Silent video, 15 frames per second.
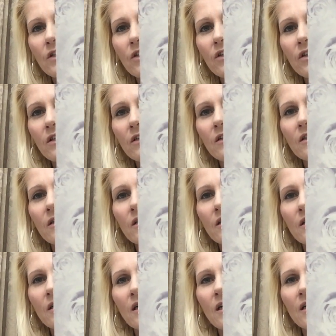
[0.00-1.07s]
for her,
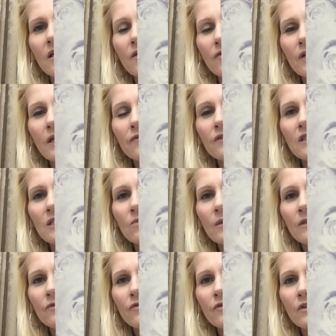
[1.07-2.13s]
and I've loved this
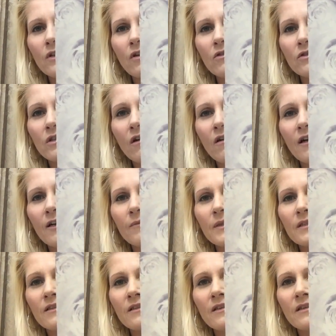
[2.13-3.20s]
one for a long time,
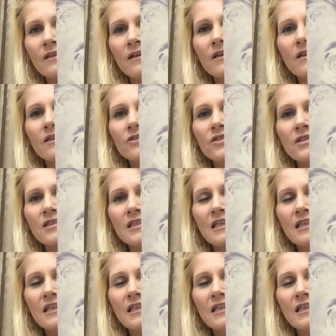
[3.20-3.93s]
and just